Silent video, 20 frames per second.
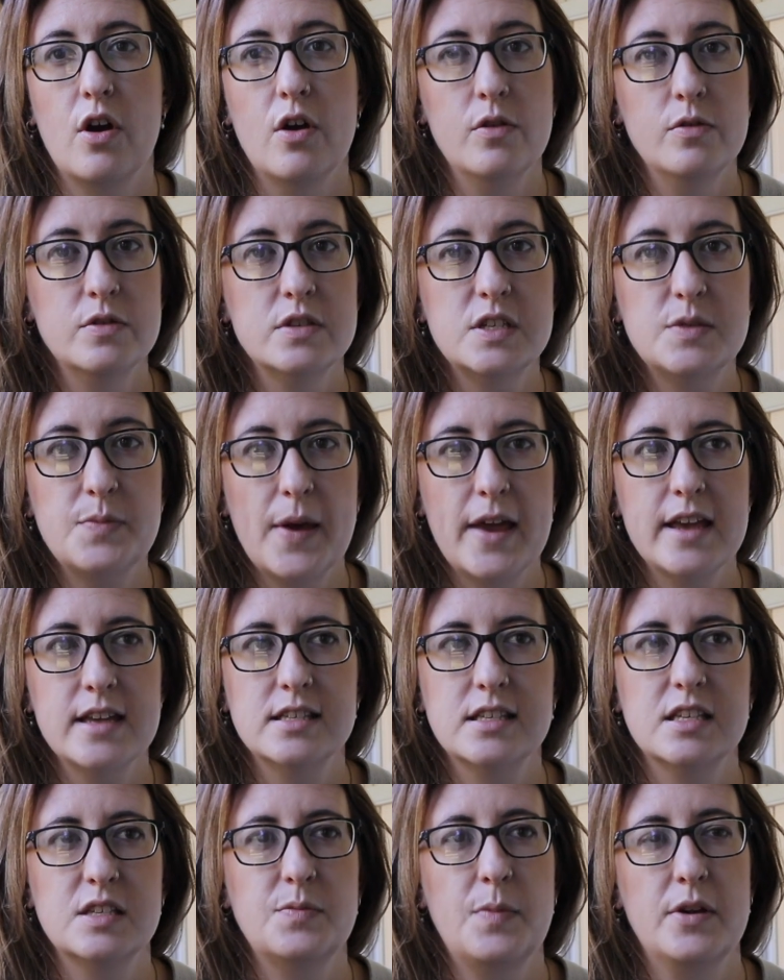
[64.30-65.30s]
own
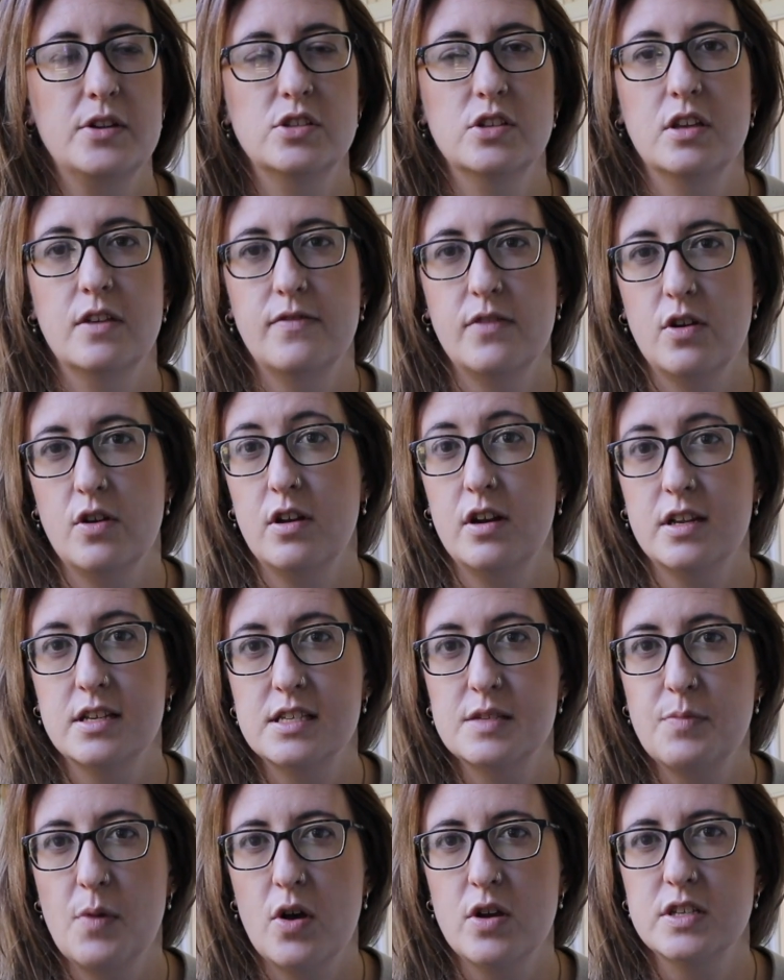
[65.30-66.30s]
space, especially if you're in a
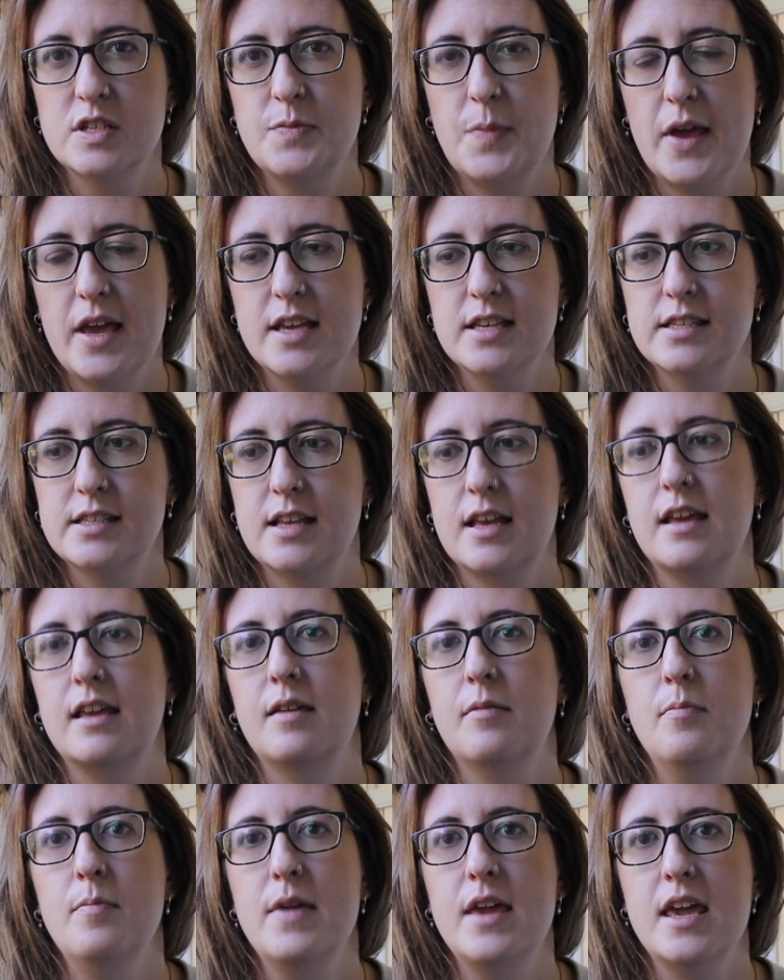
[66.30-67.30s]
small space
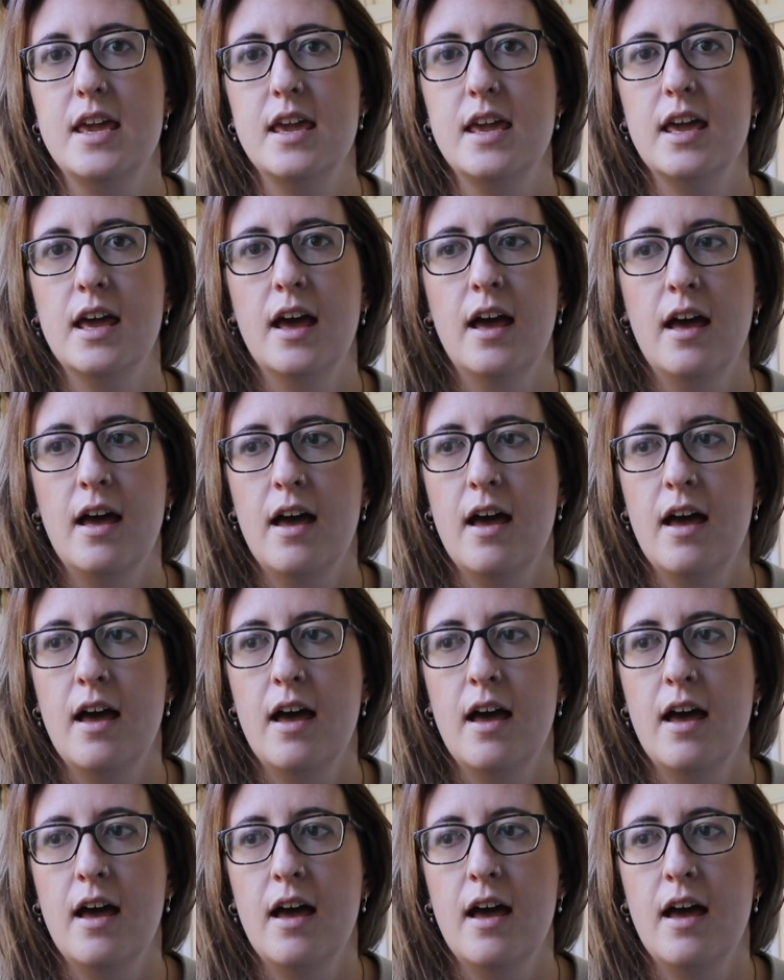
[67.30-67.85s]
like me.